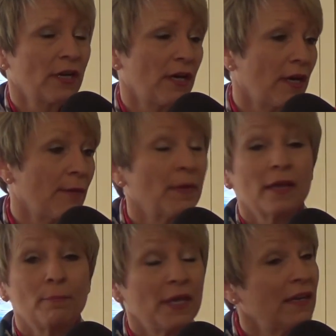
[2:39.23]
um,
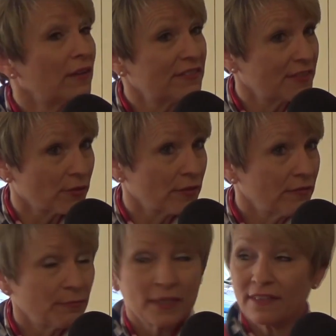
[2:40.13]
being
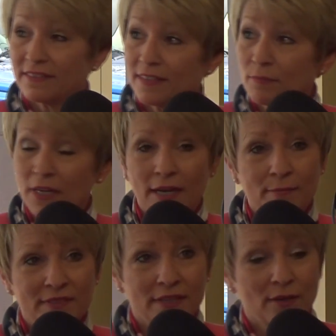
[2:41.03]
assertive, because
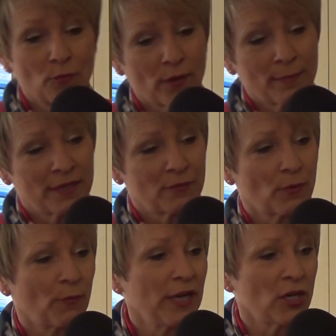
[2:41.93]
sometimes uh, women,
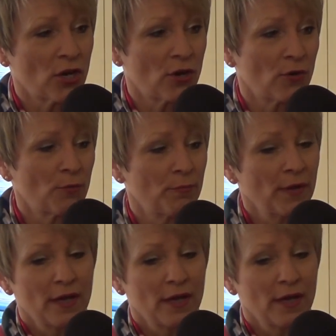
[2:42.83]
what we know,